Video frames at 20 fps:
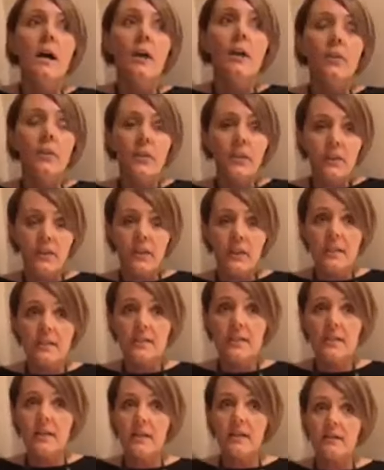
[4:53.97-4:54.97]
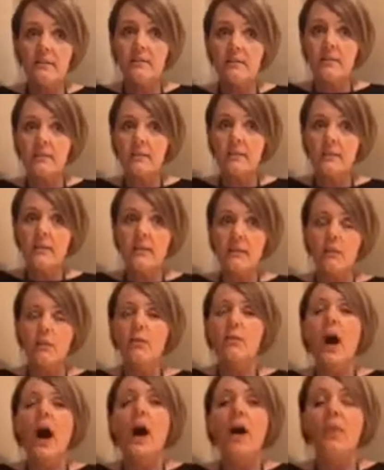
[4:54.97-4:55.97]
The thing is that
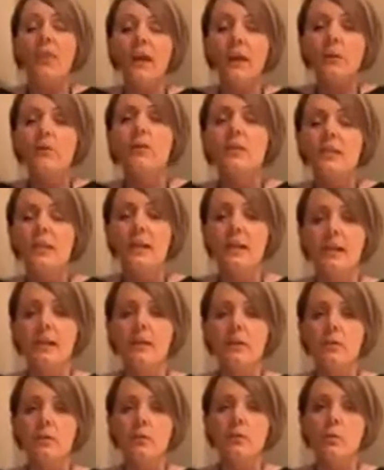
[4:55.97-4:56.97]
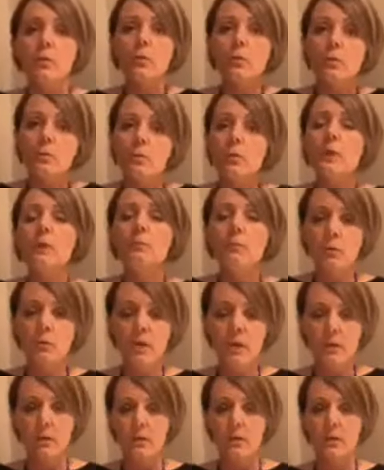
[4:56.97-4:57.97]
then we started to dream
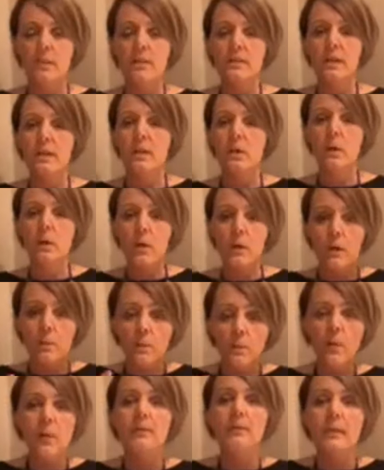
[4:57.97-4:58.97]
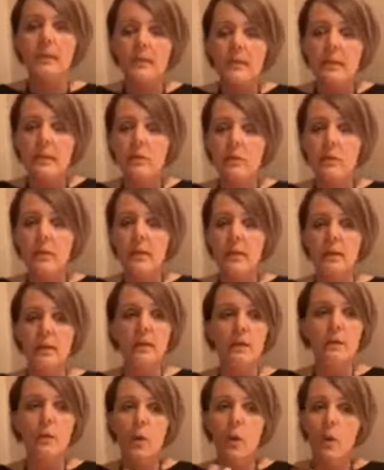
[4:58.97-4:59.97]
together and say, okay, what is it really? And,
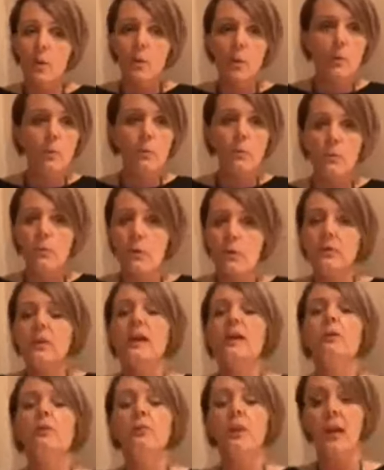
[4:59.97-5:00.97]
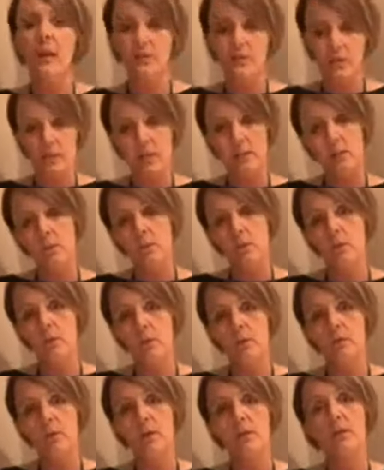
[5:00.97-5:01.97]
you know, what kind of lifestyle do we
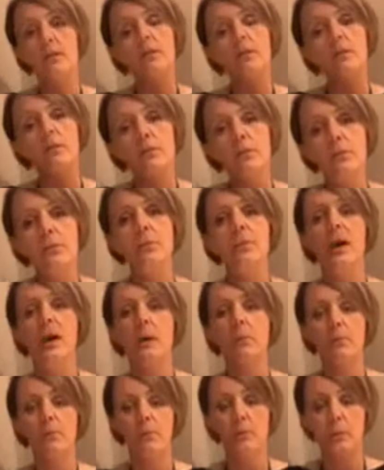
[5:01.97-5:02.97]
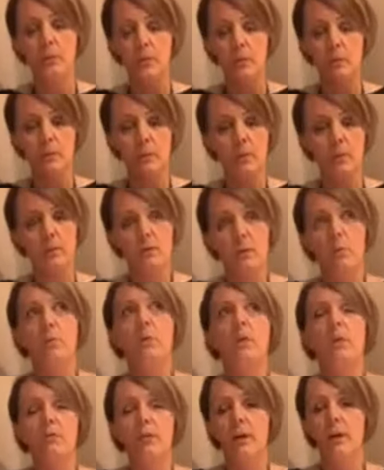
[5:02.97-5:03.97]
want? And it's the time freedom that
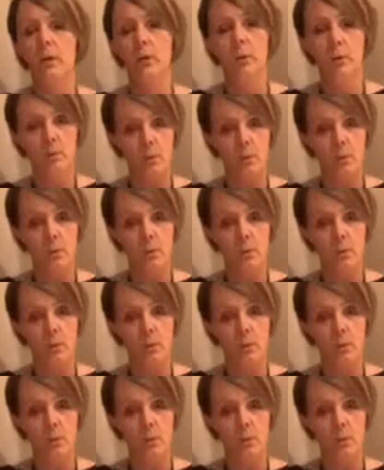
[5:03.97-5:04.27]
we value the